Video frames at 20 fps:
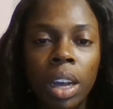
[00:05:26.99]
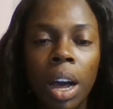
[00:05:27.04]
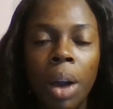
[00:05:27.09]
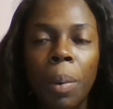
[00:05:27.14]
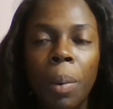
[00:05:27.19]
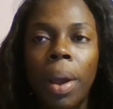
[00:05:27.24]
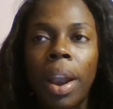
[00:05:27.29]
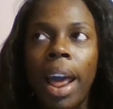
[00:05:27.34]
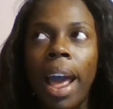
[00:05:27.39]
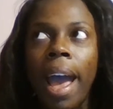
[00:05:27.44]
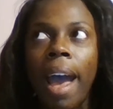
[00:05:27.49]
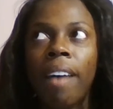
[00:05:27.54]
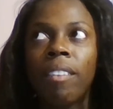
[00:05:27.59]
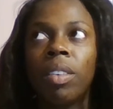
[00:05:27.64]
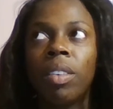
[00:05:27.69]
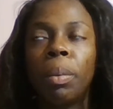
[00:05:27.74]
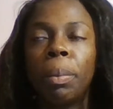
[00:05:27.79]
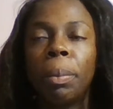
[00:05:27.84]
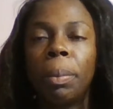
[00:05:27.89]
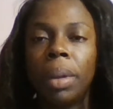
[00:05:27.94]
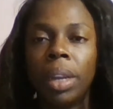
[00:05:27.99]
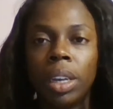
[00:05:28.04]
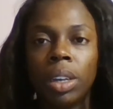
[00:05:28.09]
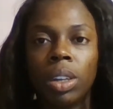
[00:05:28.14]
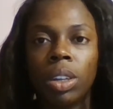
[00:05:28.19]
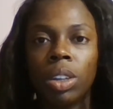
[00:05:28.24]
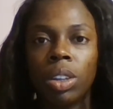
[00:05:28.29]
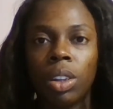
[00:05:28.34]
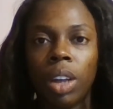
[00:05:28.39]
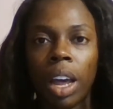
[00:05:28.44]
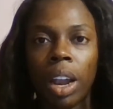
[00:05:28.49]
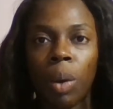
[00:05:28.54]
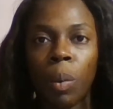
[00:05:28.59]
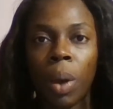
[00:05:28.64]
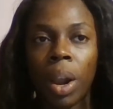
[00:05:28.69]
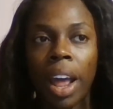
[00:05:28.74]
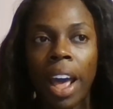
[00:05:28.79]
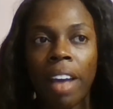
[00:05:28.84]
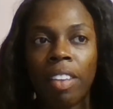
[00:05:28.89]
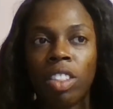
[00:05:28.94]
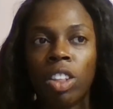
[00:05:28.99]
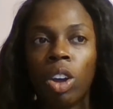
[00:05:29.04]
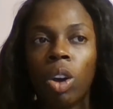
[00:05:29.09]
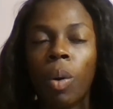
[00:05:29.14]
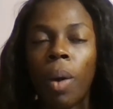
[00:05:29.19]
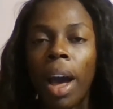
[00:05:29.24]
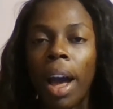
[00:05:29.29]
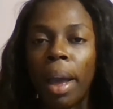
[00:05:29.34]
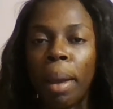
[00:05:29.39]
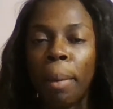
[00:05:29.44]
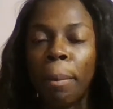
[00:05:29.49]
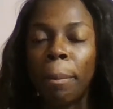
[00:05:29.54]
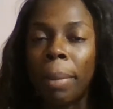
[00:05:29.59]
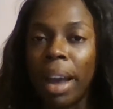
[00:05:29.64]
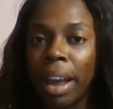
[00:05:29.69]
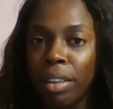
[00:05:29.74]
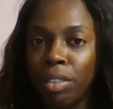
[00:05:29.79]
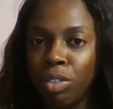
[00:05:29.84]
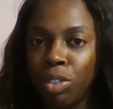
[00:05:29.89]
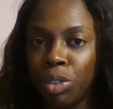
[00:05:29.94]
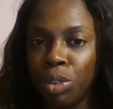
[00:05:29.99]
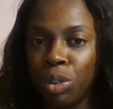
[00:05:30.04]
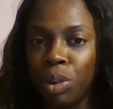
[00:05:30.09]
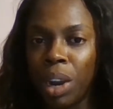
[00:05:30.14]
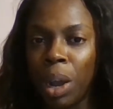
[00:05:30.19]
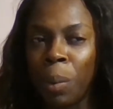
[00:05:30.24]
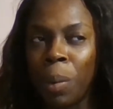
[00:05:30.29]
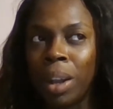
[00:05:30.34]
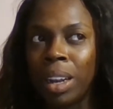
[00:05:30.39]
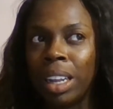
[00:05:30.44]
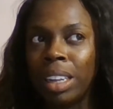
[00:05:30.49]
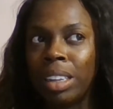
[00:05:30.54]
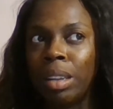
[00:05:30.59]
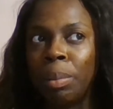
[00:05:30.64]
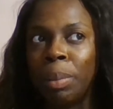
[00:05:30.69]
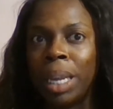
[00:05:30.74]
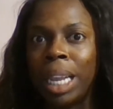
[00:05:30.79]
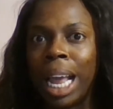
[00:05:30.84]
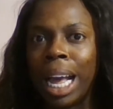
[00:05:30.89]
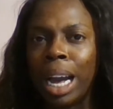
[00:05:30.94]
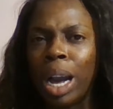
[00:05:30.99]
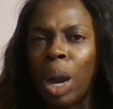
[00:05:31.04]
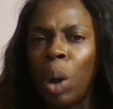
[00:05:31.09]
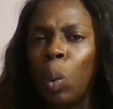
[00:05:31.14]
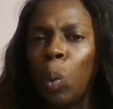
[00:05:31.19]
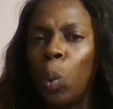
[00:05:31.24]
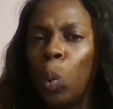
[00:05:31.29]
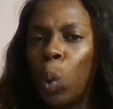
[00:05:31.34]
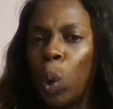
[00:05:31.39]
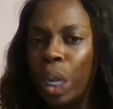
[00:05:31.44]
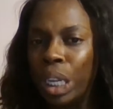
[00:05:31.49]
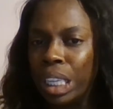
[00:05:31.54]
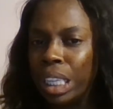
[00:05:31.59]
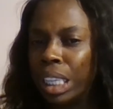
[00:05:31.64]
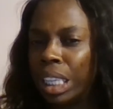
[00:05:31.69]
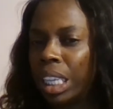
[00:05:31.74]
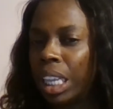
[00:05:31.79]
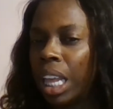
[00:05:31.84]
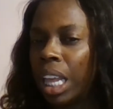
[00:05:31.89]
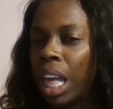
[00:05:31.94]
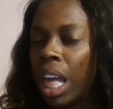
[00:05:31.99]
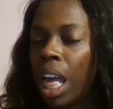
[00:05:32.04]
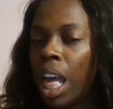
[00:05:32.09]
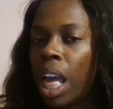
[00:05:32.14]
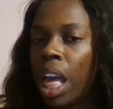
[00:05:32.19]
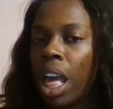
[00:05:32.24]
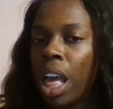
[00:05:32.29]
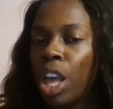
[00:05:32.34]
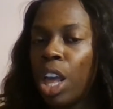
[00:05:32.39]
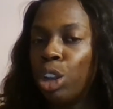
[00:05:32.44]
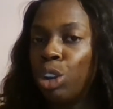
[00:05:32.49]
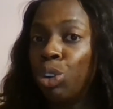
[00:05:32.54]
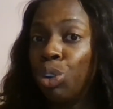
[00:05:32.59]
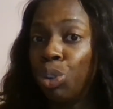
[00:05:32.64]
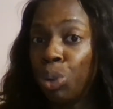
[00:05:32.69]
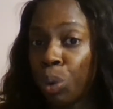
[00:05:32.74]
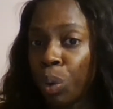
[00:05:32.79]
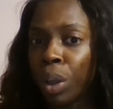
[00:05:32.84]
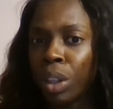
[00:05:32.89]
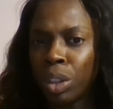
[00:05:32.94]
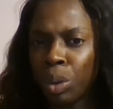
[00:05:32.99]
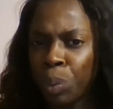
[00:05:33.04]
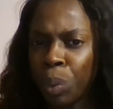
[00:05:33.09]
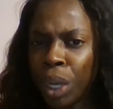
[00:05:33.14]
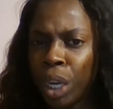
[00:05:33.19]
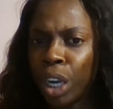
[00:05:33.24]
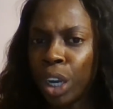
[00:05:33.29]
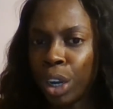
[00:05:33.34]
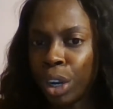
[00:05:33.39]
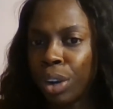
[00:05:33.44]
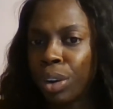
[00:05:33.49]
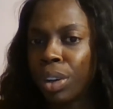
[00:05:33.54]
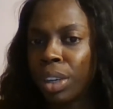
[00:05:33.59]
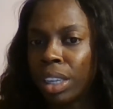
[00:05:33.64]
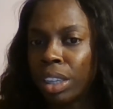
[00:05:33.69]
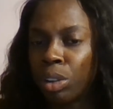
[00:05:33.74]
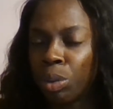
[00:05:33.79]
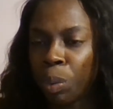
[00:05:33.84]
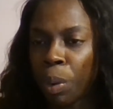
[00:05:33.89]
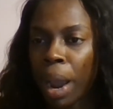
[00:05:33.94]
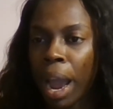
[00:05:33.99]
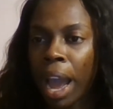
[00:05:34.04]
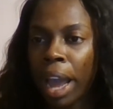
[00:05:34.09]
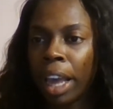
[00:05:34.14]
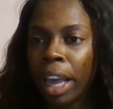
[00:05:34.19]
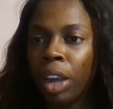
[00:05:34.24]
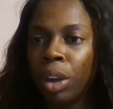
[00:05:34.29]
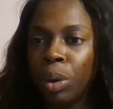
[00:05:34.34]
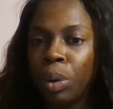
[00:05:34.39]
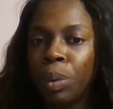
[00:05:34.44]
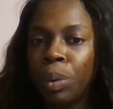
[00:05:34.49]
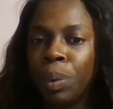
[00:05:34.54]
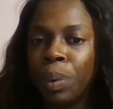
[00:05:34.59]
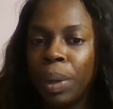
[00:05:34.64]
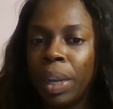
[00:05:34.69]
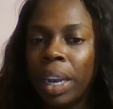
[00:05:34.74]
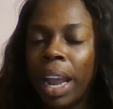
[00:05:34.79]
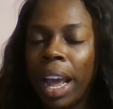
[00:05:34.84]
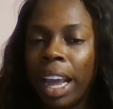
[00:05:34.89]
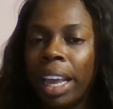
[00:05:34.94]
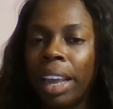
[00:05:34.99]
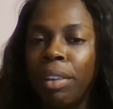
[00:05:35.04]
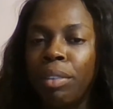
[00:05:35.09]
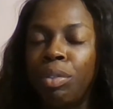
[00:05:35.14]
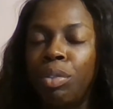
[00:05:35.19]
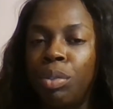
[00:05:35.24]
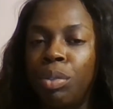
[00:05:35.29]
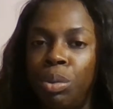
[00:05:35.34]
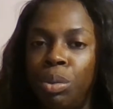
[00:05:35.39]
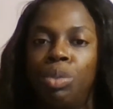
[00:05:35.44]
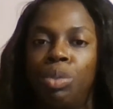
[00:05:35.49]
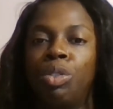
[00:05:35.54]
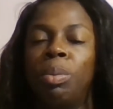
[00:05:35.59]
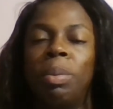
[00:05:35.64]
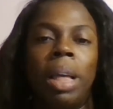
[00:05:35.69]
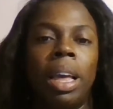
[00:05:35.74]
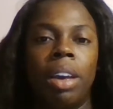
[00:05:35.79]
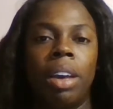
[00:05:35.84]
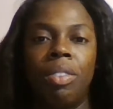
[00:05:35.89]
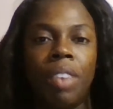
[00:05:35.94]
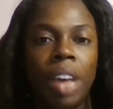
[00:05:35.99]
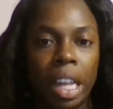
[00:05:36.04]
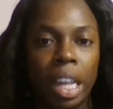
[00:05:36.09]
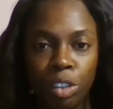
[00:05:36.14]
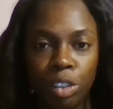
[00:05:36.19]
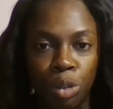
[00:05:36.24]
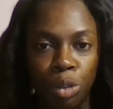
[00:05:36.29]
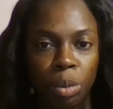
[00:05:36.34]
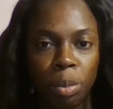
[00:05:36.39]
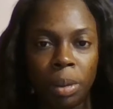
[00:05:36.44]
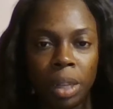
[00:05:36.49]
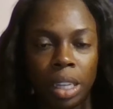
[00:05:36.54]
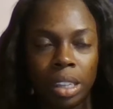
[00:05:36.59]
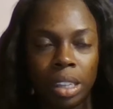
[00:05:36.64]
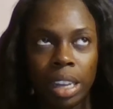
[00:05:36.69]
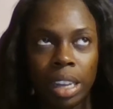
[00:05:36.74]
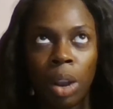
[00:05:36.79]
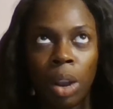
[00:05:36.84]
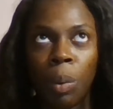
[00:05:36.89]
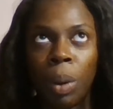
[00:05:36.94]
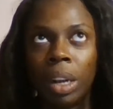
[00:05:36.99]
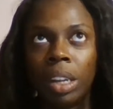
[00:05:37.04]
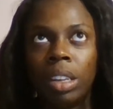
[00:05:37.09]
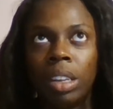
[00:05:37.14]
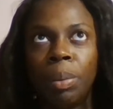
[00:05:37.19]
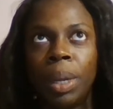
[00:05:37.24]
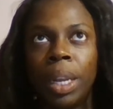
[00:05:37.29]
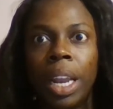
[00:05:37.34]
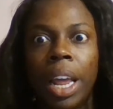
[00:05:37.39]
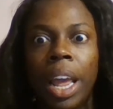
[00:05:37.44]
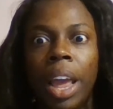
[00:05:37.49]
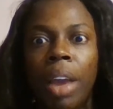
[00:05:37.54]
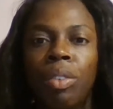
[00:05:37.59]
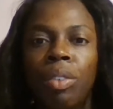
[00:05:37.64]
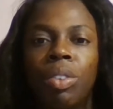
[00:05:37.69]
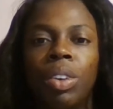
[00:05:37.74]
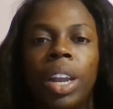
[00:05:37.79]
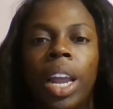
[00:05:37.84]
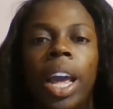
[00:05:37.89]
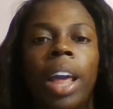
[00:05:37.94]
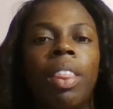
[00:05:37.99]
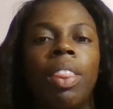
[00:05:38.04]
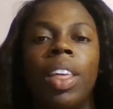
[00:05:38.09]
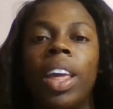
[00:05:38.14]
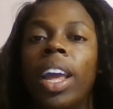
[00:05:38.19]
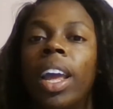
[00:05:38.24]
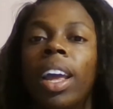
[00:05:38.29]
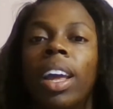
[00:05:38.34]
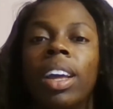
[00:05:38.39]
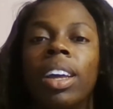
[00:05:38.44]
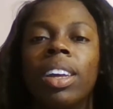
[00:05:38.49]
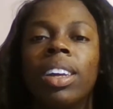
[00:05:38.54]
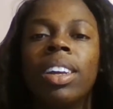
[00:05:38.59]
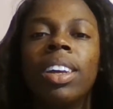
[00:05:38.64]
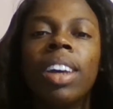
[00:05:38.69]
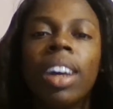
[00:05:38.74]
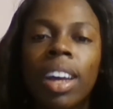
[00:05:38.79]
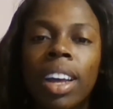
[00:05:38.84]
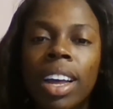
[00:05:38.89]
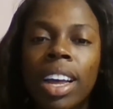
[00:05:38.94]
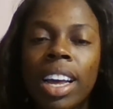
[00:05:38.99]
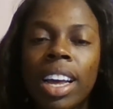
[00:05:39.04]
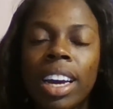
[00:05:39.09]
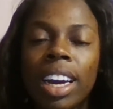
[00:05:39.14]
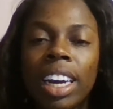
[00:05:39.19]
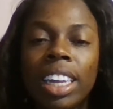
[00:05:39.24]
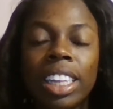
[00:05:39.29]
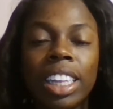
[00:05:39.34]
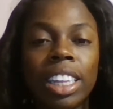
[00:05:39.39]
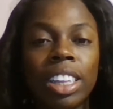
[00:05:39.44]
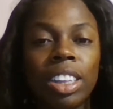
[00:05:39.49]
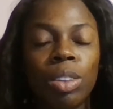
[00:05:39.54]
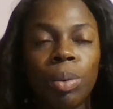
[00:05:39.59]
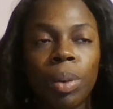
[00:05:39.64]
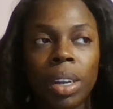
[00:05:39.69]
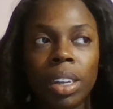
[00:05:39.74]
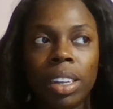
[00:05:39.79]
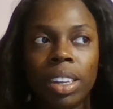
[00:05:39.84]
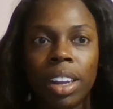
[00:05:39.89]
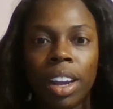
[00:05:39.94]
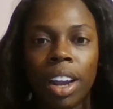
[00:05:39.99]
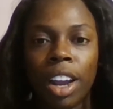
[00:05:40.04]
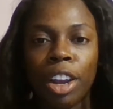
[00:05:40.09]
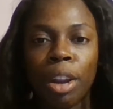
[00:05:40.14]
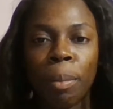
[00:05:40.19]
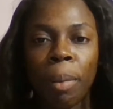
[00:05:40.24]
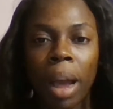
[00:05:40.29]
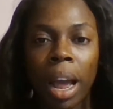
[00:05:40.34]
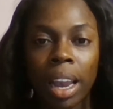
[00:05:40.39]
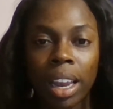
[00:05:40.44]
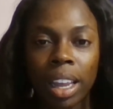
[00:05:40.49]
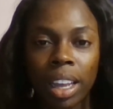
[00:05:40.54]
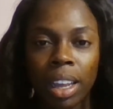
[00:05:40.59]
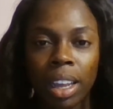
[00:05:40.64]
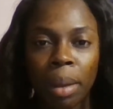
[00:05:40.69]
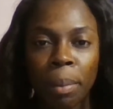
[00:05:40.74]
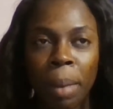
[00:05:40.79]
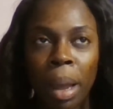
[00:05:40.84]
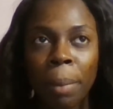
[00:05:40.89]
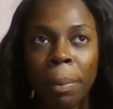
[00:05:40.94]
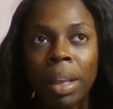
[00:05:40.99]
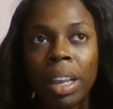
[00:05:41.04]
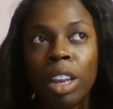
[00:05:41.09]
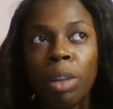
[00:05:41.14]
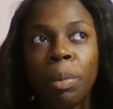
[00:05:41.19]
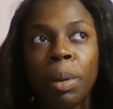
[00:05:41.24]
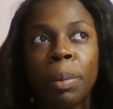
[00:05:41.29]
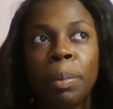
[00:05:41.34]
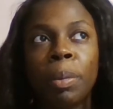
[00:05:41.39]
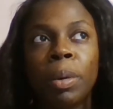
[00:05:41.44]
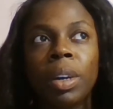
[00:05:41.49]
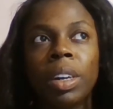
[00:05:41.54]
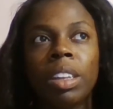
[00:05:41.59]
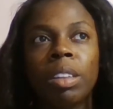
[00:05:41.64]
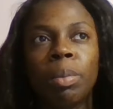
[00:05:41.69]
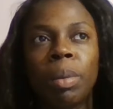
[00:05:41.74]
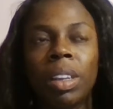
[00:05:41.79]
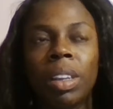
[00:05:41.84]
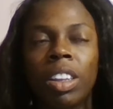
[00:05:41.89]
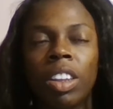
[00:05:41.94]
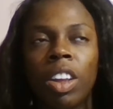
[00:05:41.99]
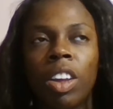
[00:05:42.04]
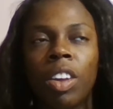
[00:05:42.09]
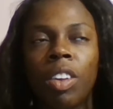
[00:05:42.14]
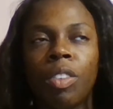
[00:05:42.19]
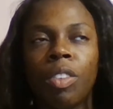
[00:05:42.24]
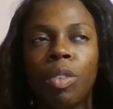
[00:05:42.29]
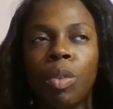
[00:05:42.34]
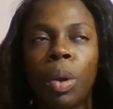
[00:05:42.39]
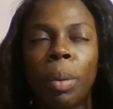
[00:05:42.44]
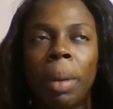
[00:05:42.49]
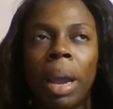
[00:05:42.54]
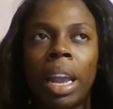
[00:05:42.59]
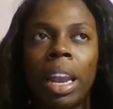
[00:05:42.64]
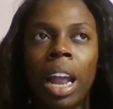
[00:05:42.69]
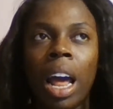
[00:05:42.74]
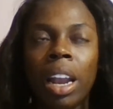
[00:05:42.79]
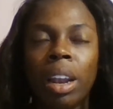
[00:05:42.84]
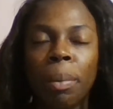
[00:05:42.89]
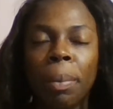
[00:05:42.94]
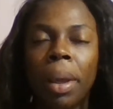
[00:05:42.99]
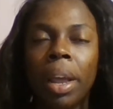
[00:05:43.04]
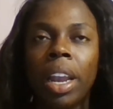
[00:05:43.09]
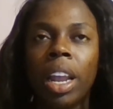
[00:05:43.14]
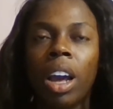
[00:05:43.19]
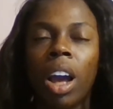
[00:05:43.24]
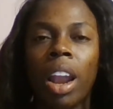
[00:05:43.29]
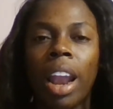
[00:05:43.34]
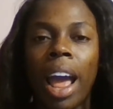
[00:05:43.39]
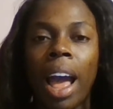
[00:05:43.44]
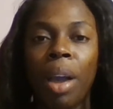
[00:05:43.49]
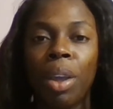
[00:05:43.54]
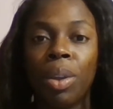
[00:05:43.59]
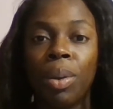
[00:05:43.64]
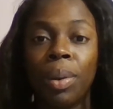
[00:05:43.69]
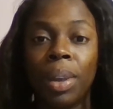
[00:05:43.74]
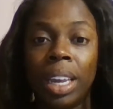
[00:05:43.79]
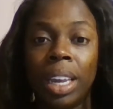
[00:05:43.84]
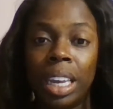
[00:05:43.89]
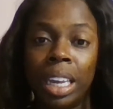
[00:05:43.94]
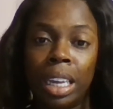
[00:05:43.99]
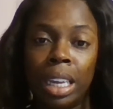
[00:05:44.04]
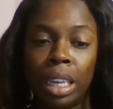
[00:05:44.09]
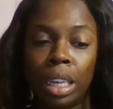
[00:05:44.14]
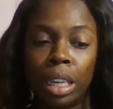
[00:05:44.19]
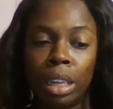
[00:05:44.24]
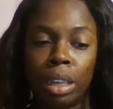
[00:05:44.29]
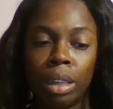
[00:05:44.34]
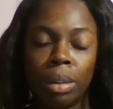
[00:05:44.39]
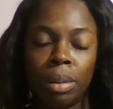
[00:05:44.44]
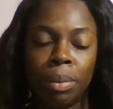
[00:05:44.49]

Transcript: I want to have a meal. I don't want to have to go out and buy food. I want that to be like a once during the week occurrence where I go and I get food from like a fast food place. I don't want it to be an everyday thing because it's wear and tear on your body. It might be a little bit more expensive or it might not depending on how you eat.